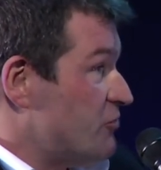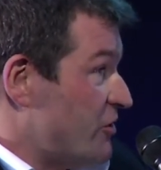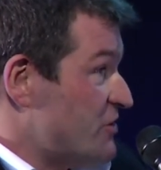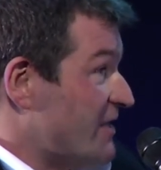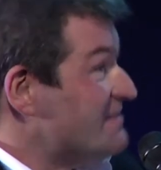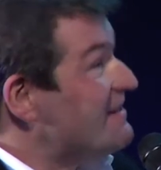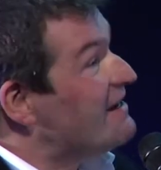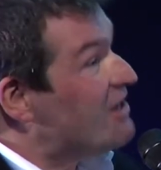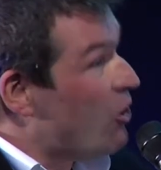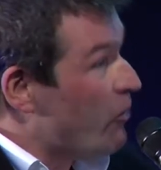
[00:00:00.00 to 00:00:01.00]
projects
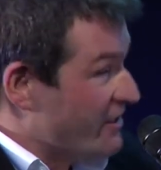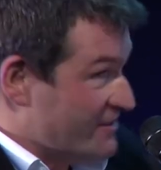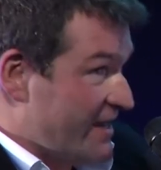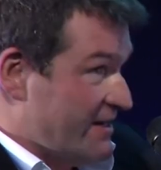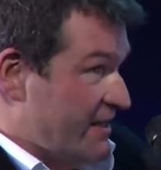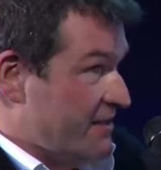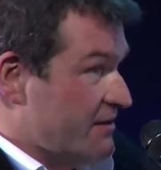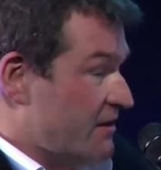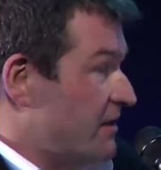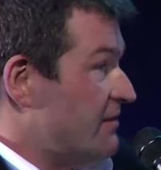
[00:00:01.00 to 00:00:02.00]
that go exactly in
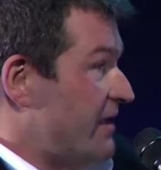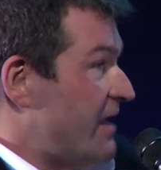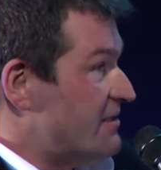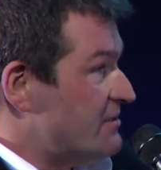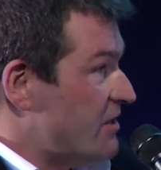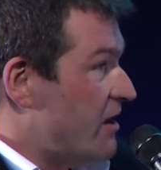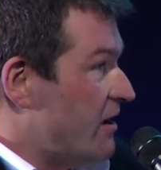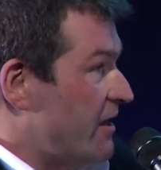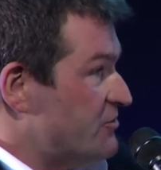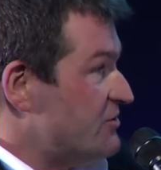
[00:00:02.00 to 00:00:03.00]
the
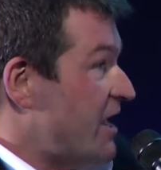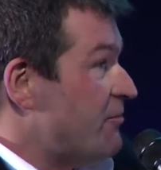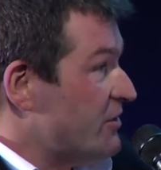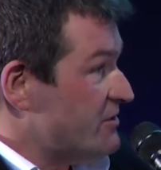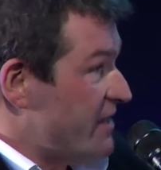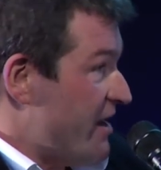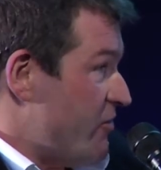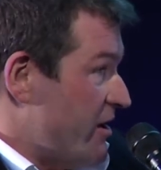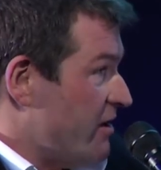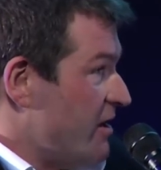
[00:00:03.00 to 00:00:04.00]
edutainment
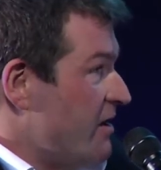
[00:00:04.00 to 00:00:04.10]
area.